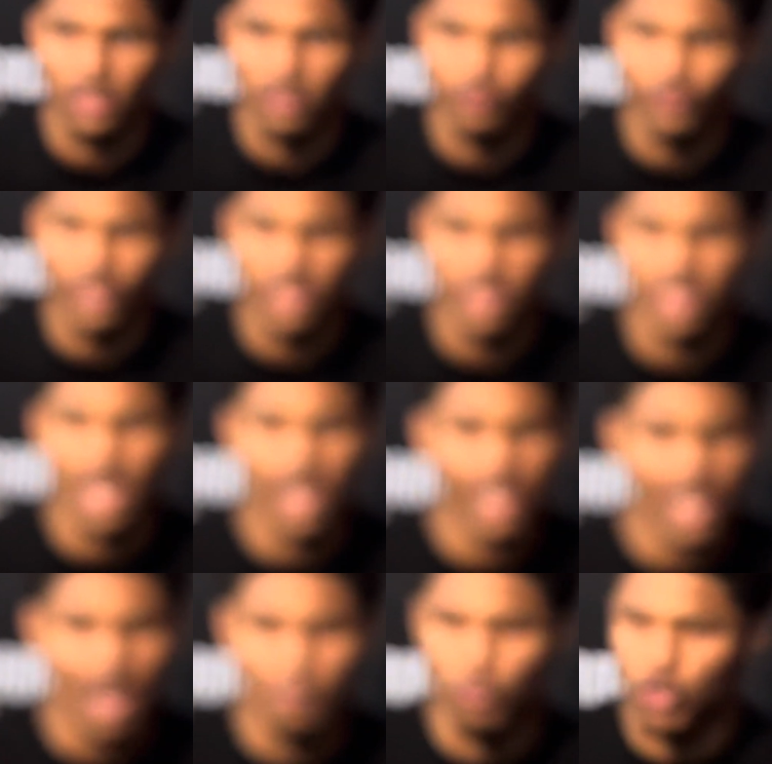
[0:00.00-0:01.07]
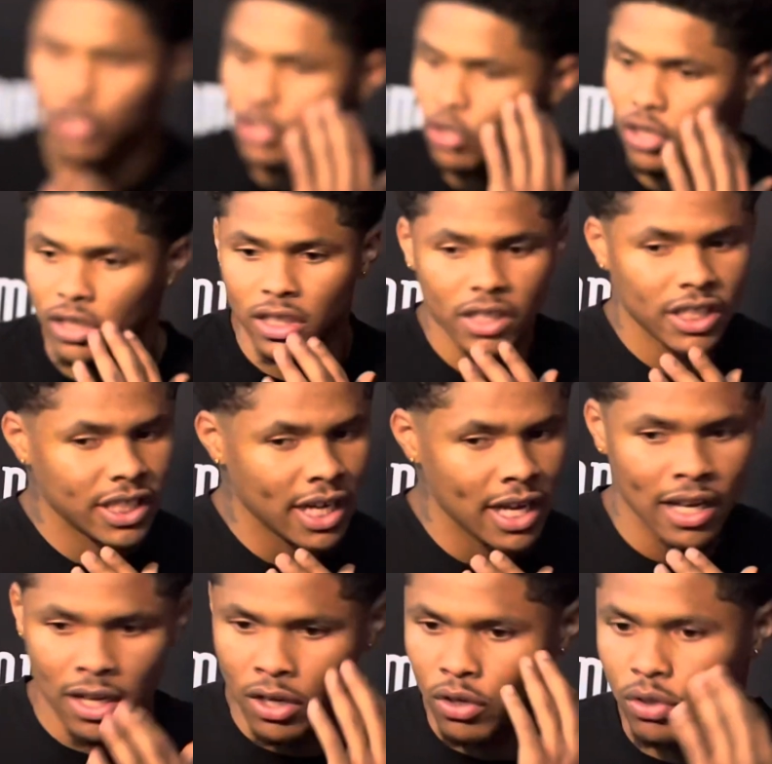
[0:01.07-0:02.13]
Philly style, they got more so the
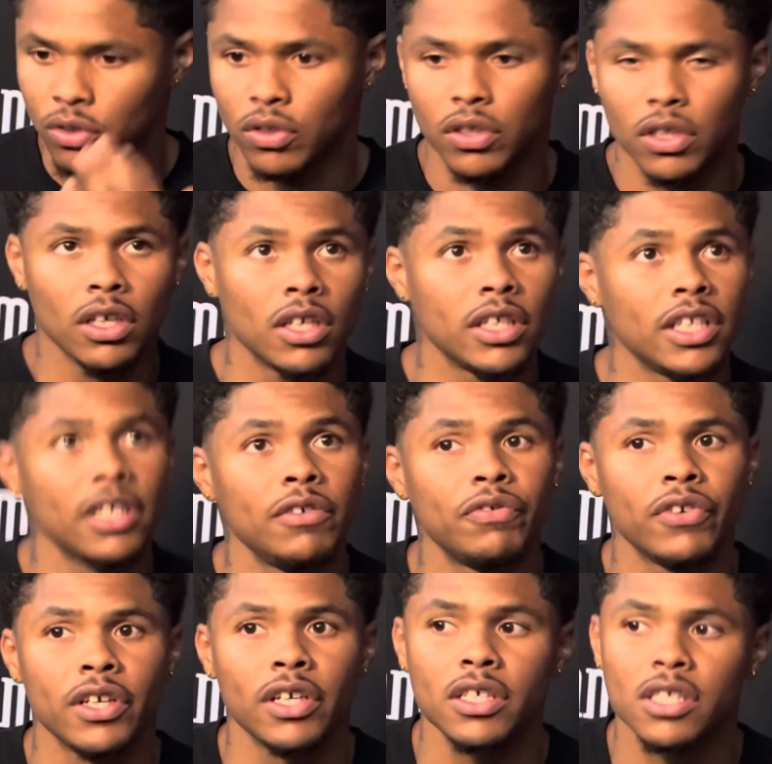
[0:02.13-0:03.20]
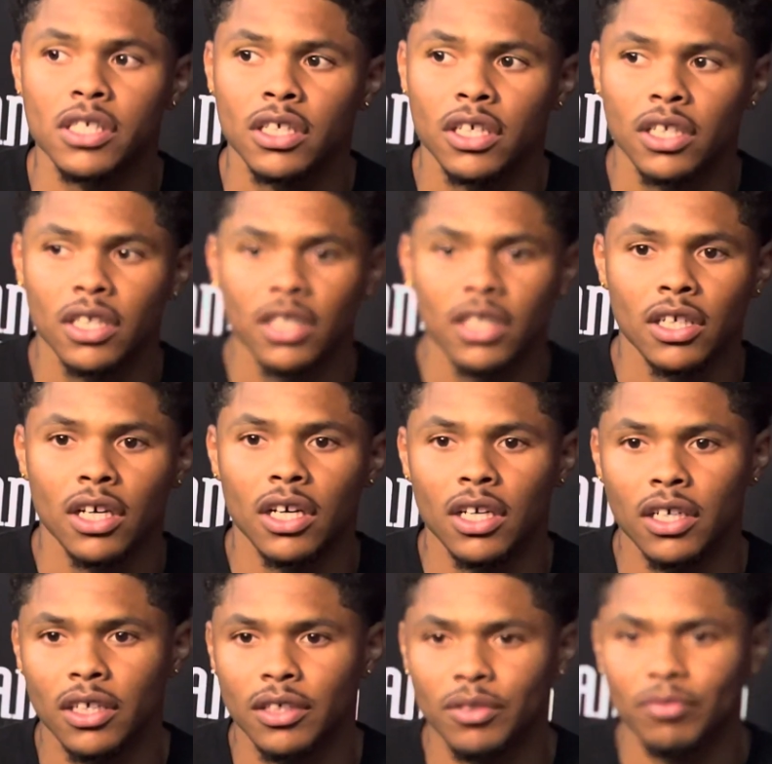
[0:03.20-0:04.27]
shell, defense.
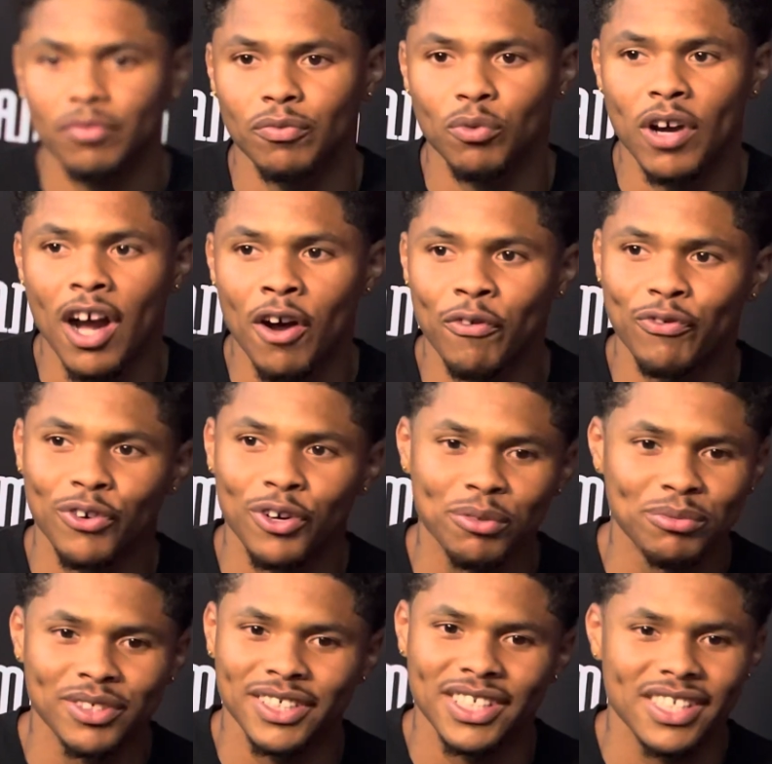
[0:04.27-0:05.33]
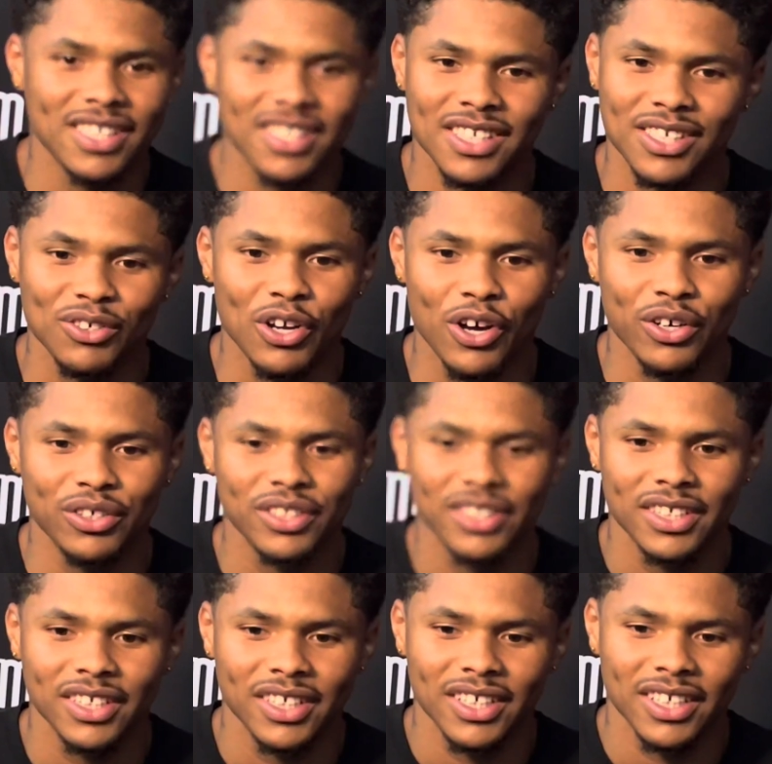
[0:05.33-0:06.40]
Where I'm from is just,
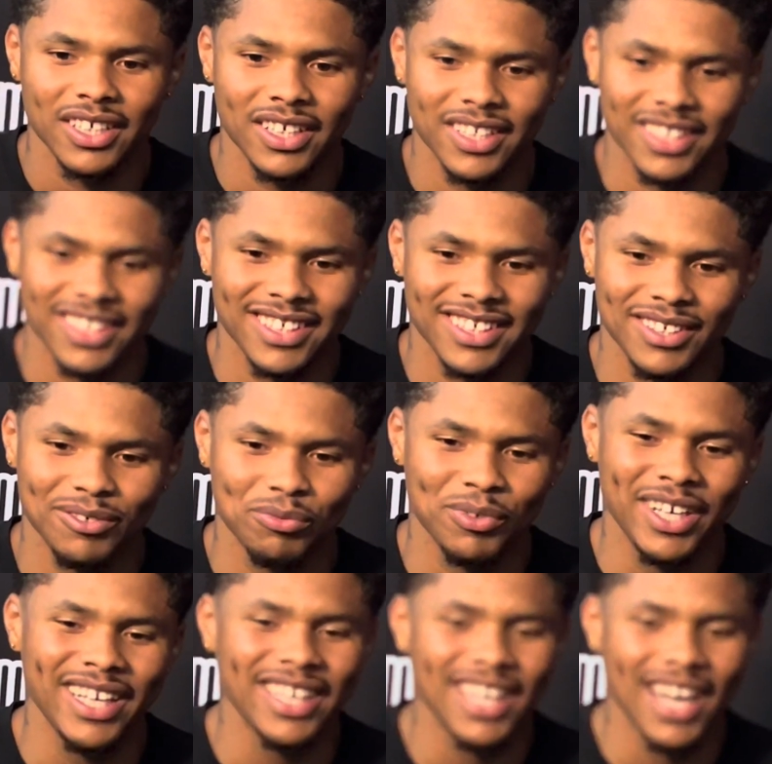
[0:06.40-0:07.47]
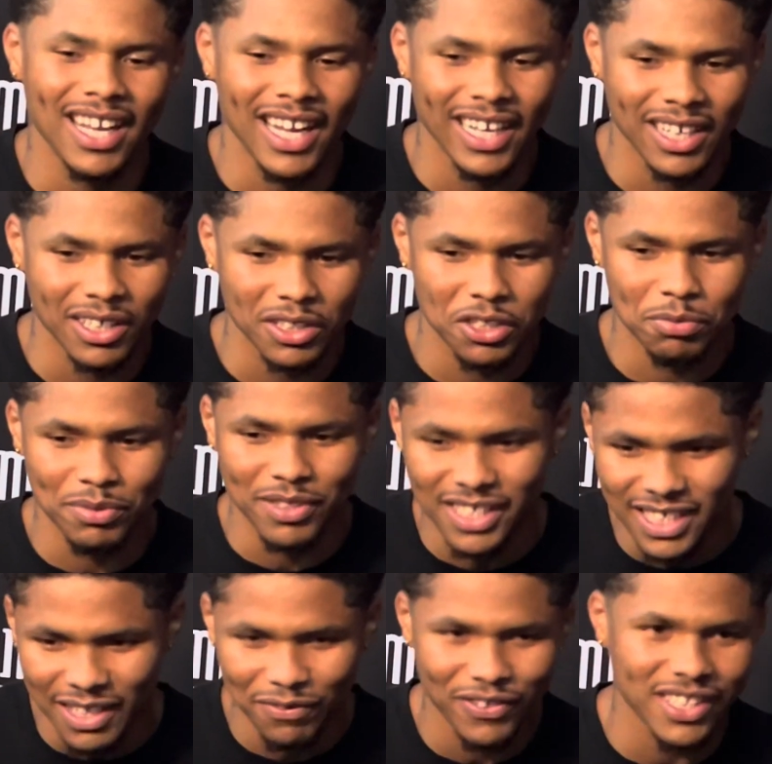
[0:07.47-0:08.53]
we ain't got like a
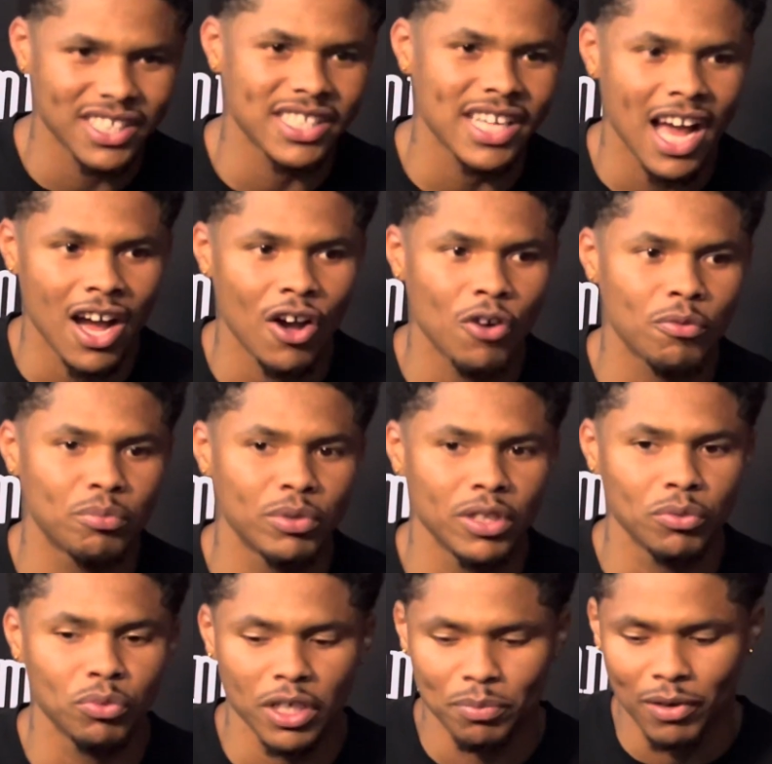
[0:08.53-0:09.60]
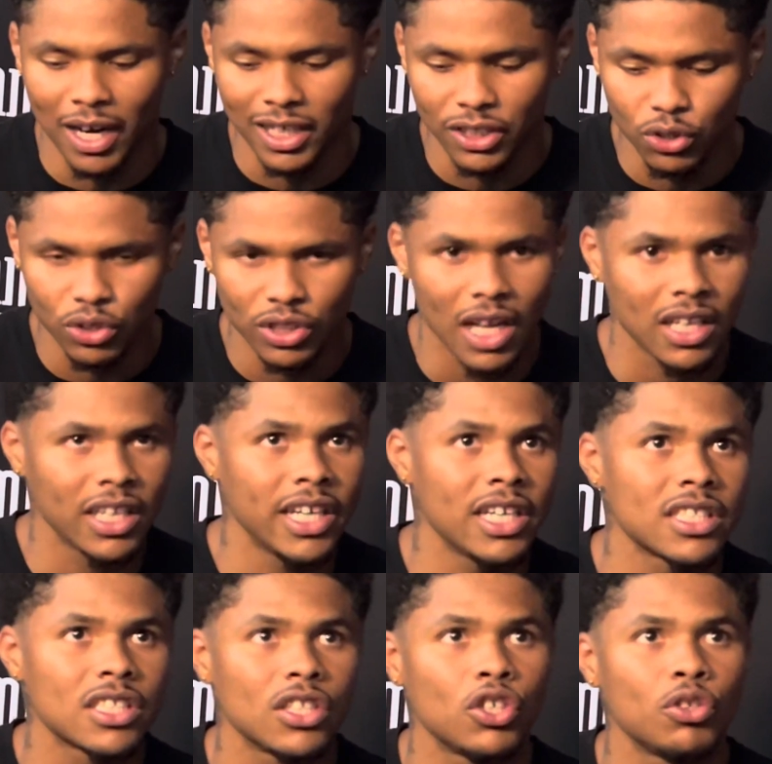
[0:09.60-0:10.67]
specific style, but we'll probably use our
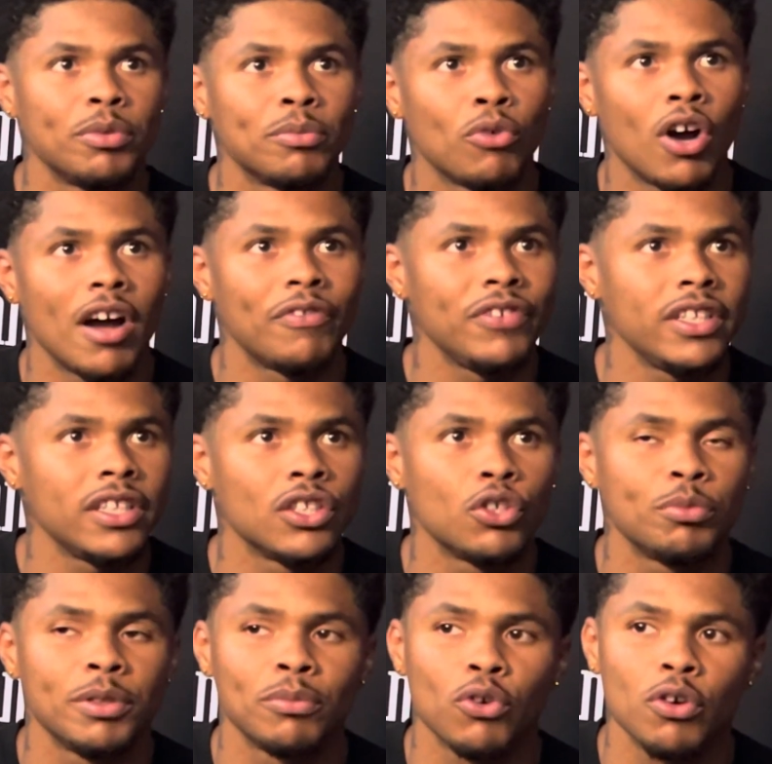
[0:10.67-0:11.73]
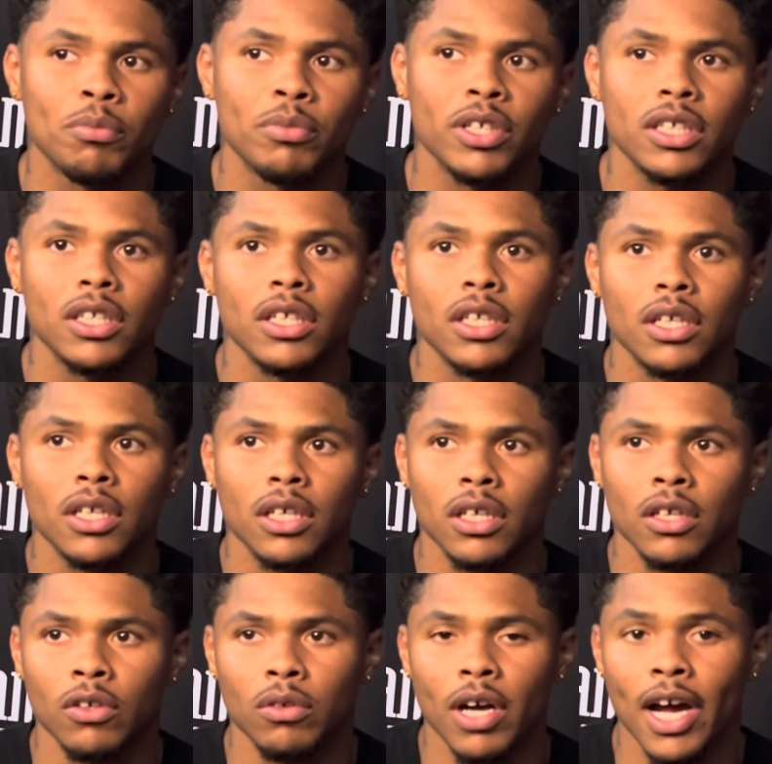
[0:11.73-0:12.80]
legs a little bit more, our feet a little bit more. But
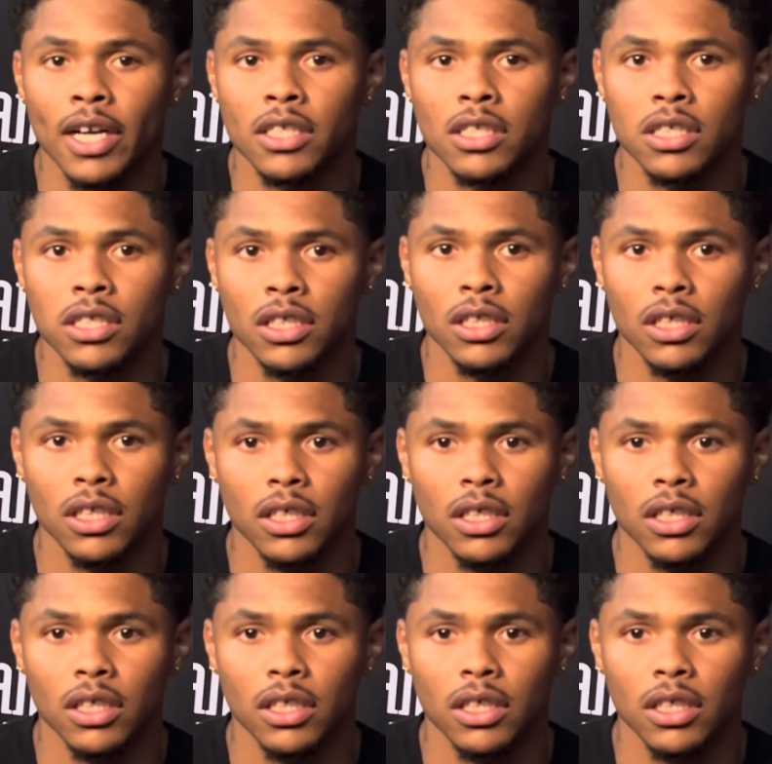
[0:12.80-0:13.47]
honestly,